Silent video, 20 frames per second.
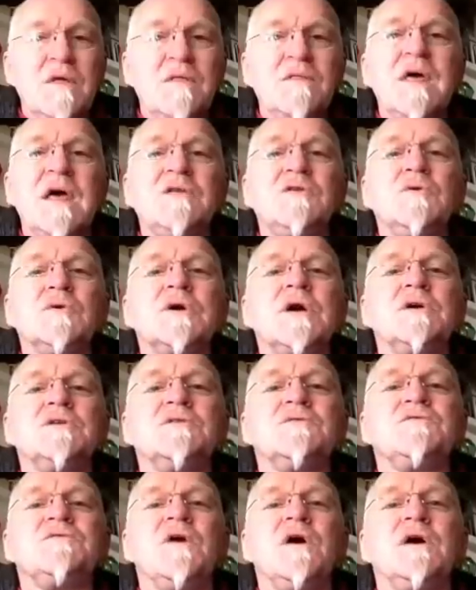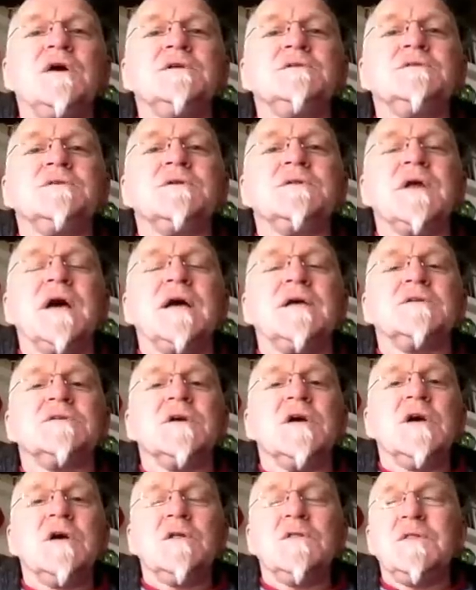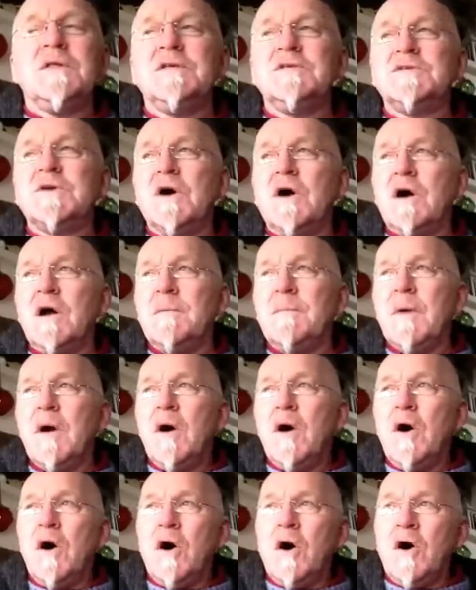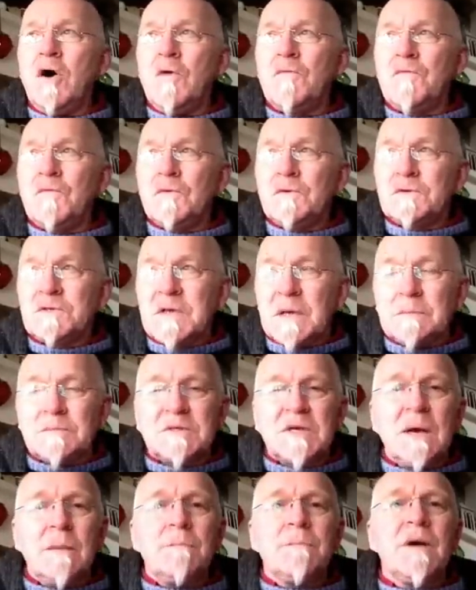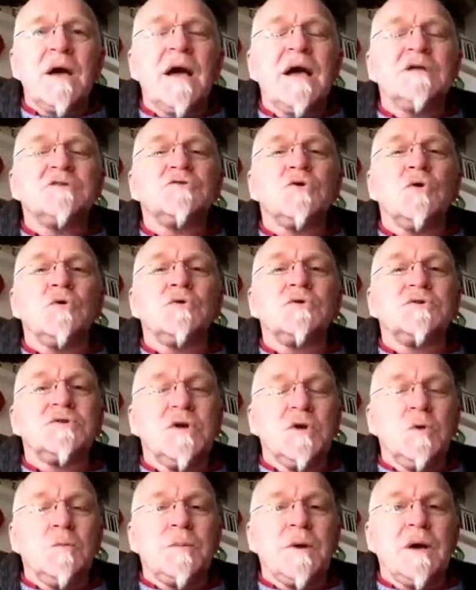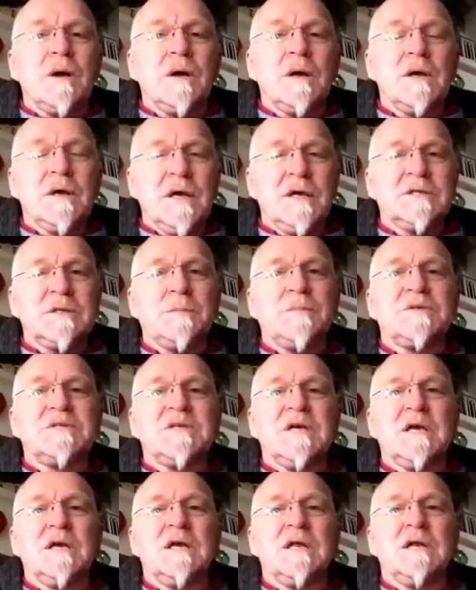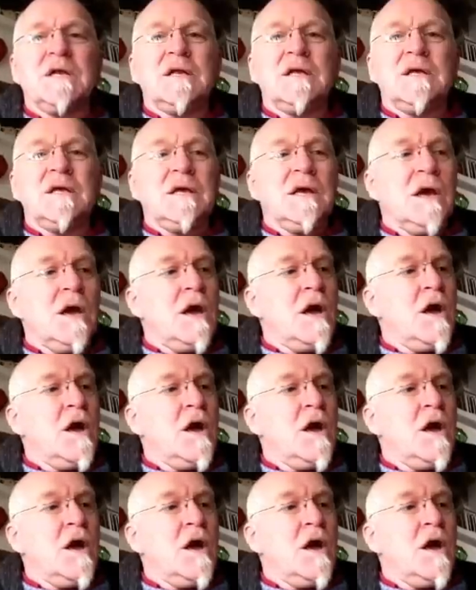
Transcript: then you're going to find that the time of September and October is a particularly